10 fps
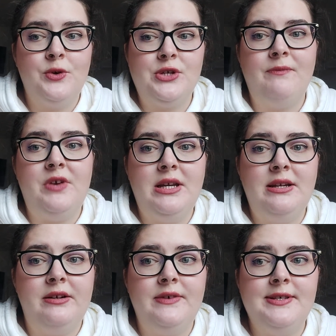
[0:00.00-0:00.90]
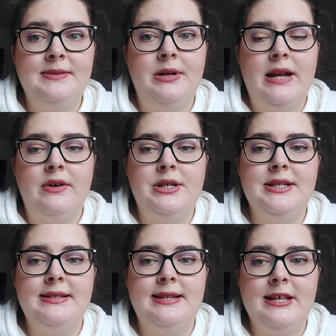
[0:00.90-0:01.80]
so I'm very nervous, but I've heard
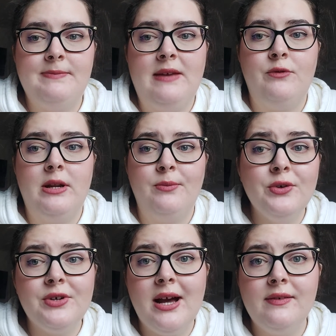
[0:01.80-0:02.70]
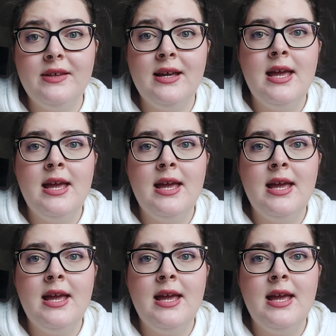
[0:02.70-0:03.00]
it's less painful than bone graft.